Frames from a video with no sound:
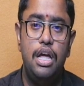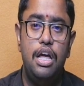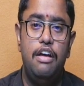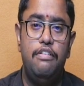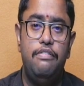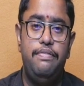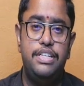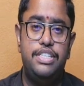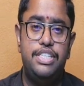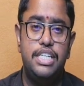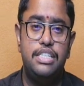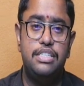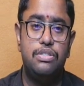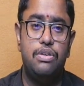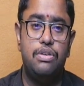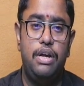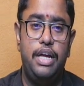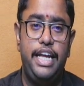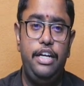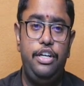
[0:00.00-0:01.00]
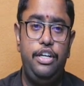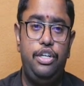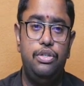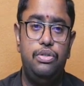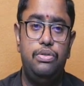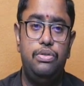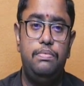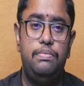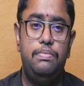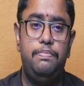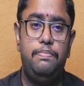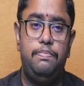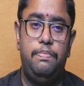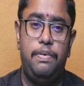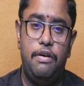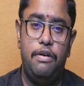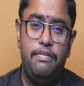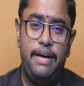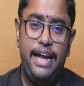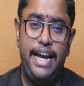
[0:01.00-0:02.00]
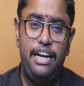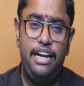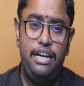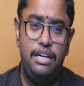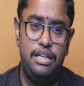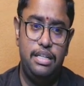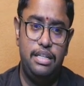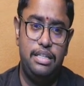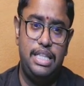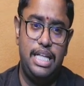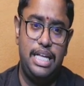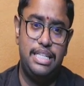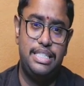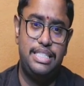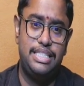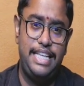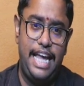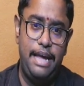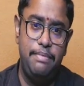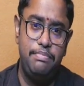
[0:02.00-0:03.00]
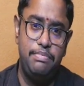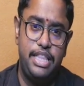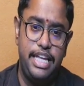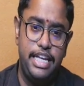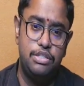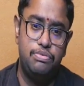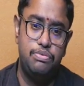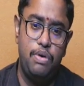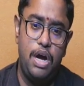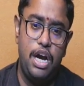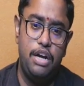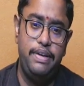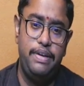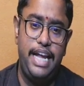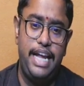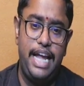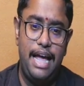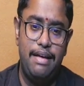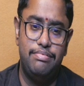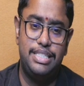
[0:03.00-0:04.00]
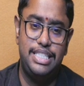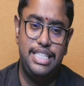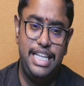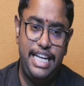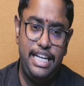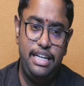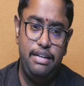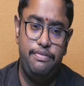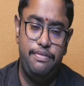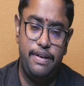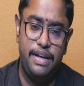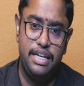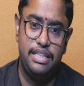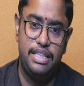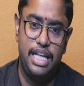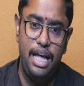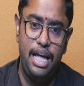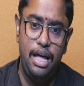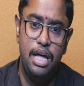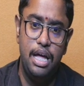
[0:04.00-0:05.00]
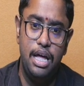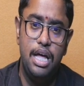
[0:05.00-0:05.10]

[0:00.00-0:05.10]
which is going to provide the same things what we have seen for the